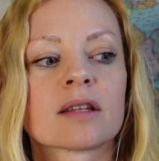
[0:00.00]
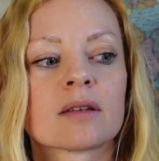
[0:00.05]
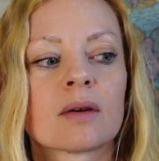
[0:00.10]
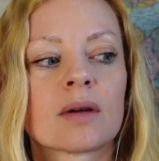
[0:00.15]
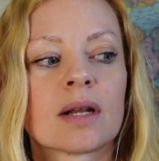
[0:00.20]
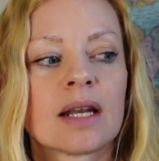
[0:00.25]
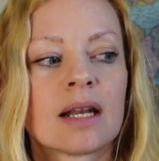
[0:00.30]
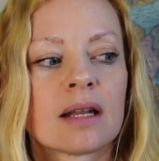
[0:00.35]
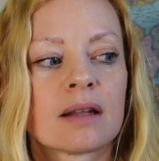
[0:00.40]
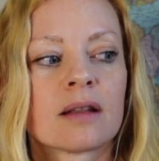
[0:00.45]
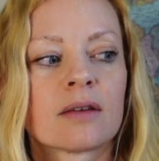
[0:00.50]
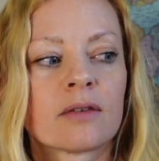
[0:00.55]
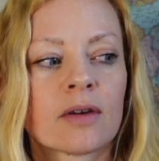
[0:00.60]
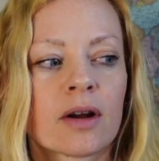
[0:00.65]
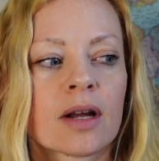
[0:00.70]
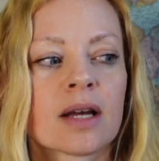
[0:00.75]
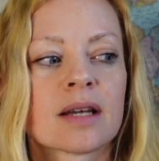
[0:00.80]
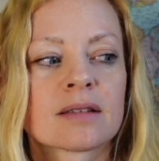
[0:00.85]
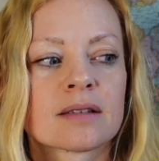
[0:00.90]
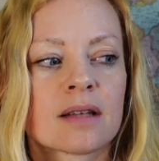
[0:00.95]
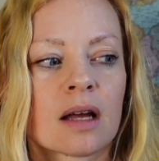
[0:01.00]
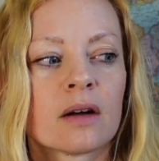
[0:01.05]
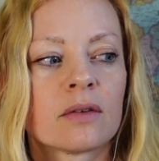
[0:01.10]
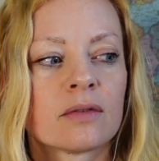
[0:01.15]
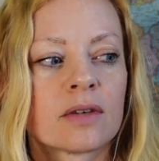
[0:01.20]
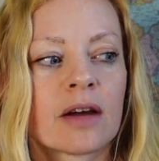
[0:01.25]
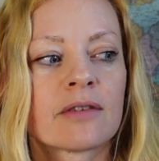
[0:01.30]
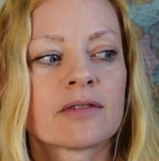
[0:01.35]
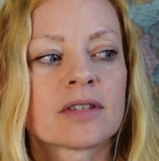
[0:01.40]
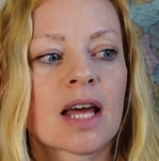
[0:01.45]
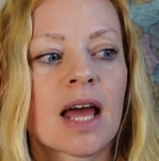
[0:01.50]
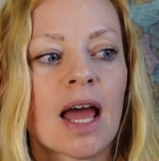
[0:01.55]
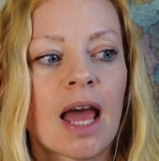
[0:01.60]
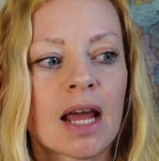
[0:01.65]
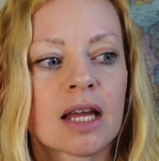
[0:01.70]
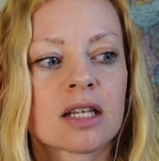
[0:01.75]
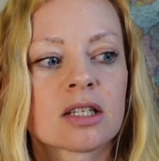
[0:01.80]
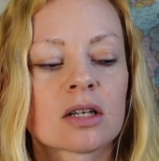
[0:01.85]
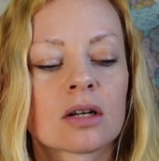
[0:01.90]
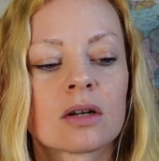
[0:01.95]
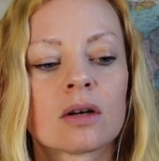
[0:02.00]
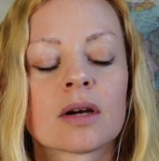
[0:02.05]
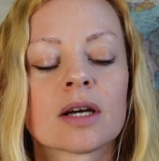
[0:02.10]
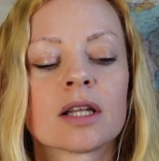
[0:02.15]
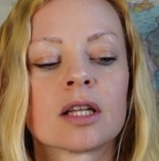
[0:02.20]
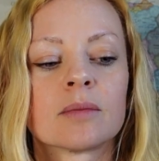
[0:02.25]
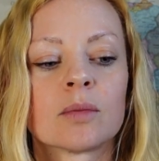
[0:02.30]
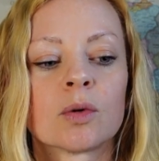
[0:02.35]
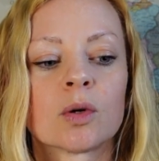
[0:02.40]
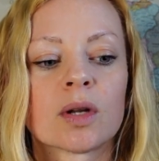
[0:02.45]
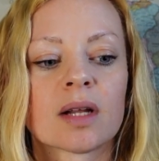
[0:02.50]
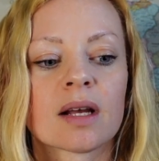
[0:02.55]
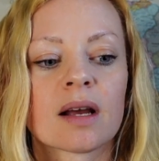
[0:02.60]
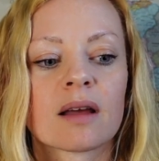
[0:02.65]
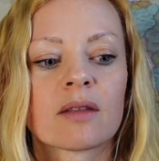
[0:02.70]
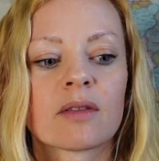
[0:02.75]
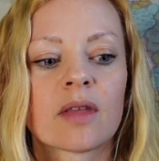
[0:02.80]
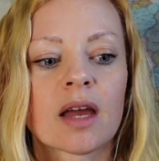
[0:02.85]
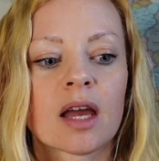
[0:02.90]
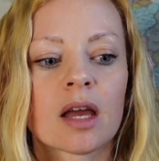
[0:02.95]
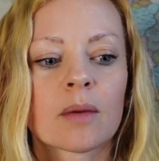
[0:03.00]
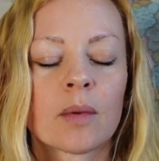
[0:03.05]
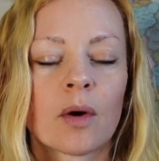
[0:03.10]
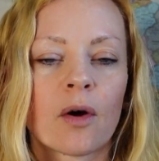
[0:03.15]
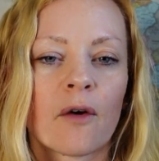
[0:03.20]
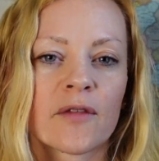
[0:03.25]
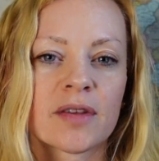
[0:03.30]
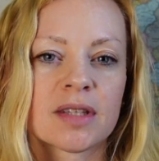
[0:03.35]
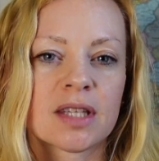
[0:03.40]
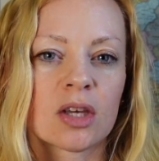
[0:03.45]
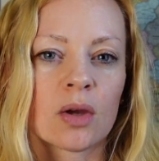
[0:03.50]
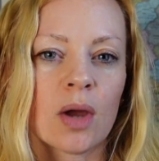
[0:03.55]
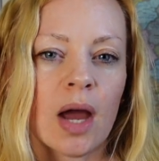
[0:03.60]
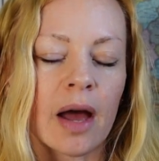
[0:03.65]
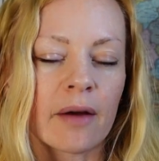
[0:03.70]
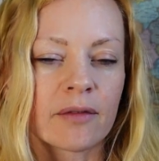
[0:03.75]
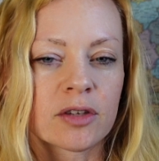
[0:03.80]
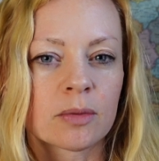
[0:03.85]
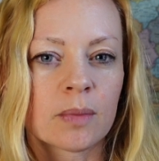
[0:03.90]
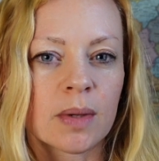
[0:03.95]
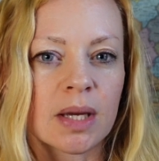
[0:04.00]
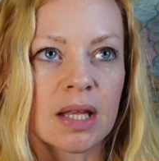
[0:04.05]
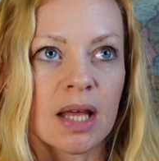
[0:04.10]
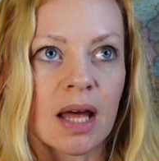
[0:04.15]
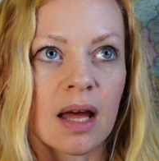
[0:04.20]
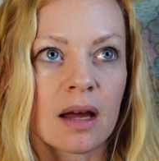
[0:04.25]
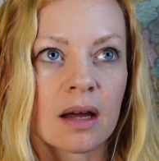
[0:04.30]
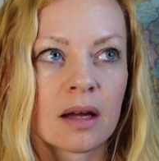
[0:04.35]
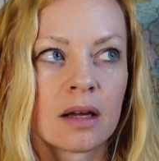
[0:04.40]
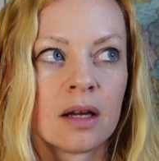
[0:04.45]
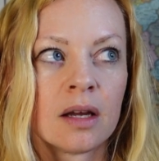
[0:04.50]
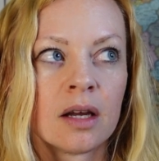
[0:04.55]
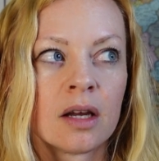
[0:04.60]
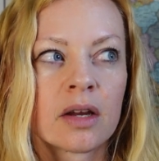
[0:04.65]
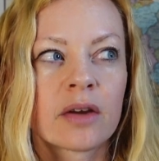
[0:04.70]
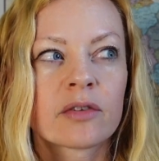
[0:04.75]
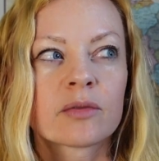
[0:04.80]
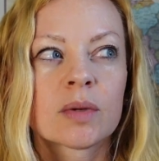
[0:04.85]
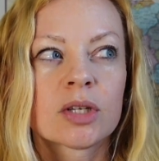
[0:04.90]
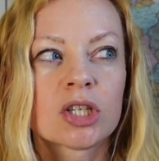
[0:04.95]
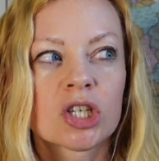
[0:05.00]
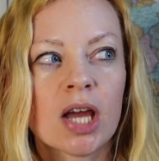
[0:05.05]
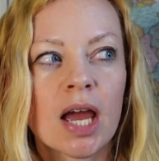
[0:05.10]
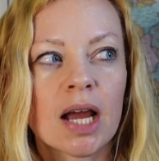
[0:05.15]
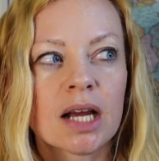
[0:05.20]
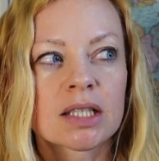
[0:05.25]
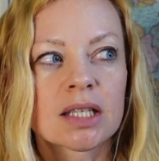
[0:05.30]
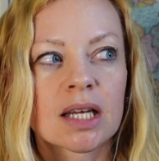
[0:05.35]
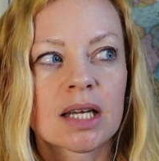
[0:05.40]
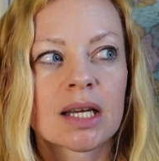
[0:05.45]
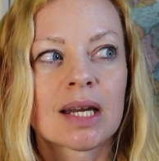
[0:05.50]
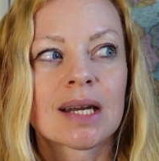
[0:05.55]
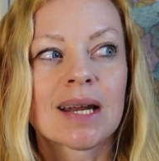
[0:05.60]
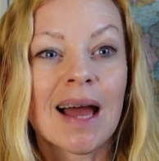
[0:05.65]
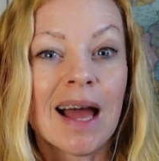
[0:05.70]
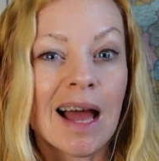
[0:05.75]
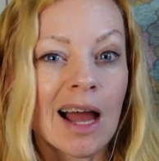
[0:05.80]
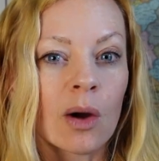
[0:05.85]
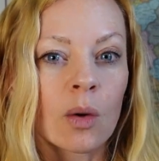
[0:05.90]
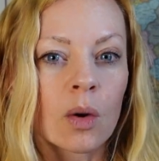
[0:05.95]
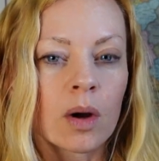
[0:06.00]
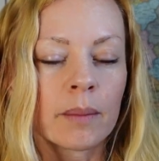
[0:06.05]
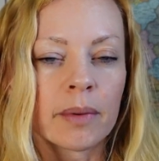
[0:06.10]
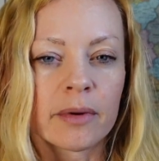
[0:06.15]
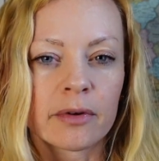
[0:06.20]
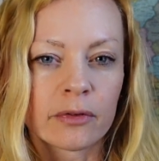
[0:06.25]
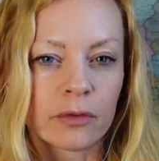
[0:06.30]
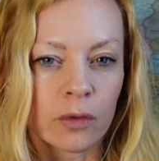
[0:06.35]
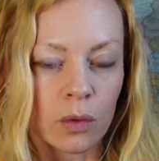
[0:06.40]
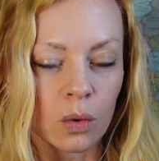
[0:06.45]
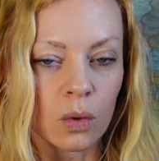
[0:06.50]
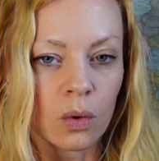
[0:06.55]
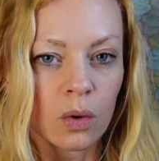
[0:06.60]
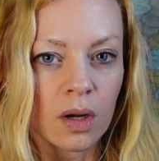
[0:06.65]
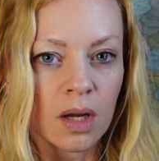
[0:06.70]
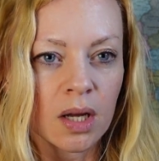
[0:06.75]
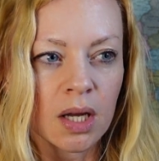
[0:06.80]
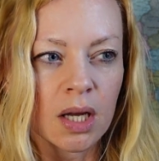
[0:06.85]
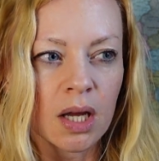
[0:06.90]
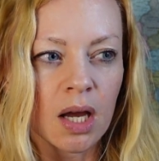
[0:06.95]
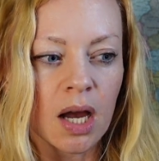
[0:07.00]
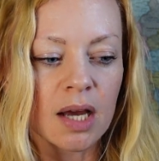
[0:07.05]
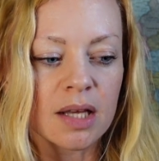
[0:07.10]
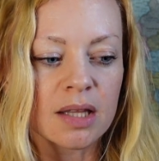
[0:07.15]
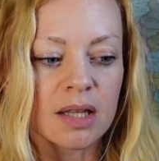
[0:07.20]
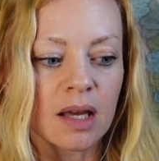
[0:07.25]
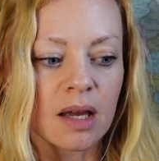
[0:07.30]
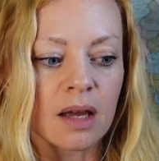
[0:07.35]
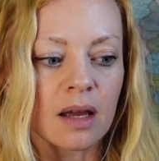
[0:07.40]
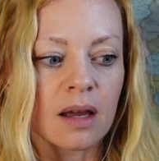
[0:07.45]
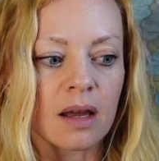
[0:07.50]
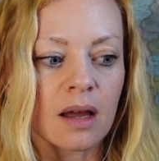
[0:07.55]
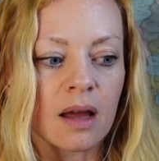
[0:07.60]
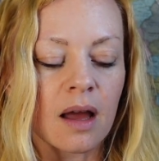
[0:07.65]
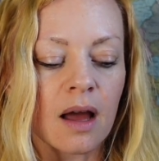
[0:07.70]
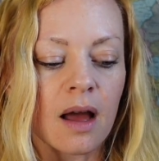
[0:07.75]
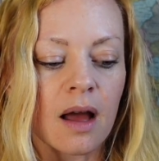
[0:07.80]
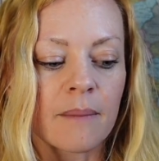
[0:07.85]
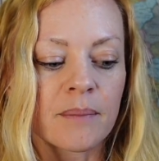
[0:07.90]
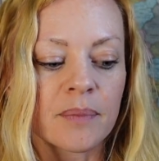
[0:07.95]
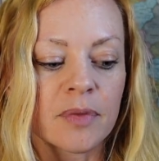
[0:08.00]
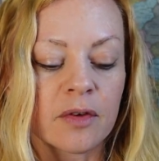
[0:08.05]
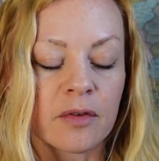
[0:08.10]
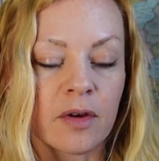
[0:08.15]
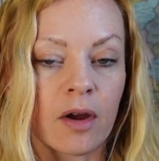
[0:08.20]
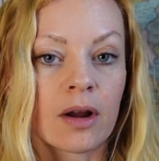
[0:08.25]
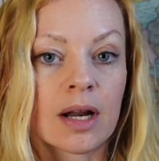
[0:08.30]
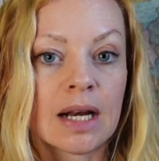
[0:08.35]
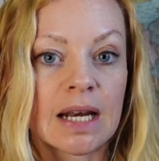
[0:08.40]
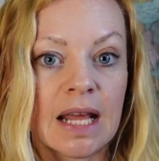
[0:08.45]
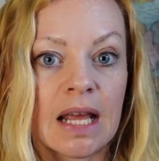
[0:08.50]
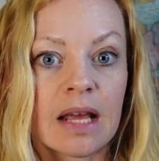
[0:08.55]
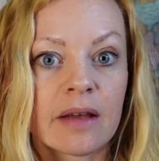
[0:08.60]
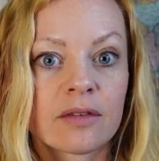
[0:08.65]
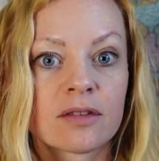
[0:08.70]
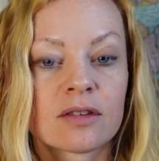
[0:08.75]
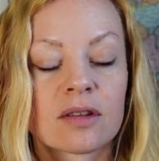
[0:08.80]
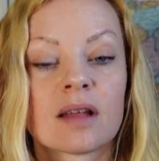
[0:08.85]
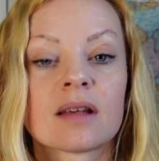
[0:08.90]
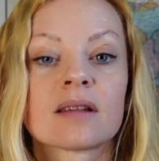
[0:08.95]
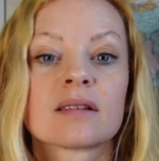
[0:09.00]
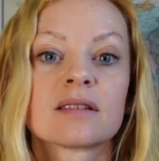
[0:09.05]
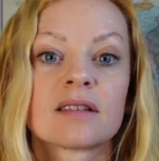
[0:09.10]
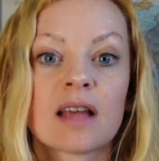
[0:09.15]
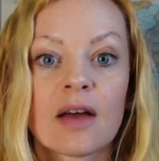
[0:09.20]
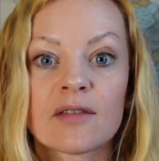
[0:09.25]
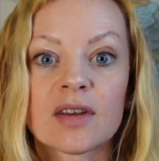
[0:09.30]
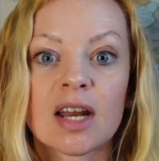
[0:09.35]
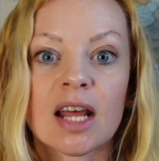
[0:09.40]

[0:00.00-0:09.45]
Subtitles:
So the ferry itself left at 8 o'clock in the morning, I think, but obviously you have to be there, you have to be checked in an hour before I think the ferry leaves, so that's 7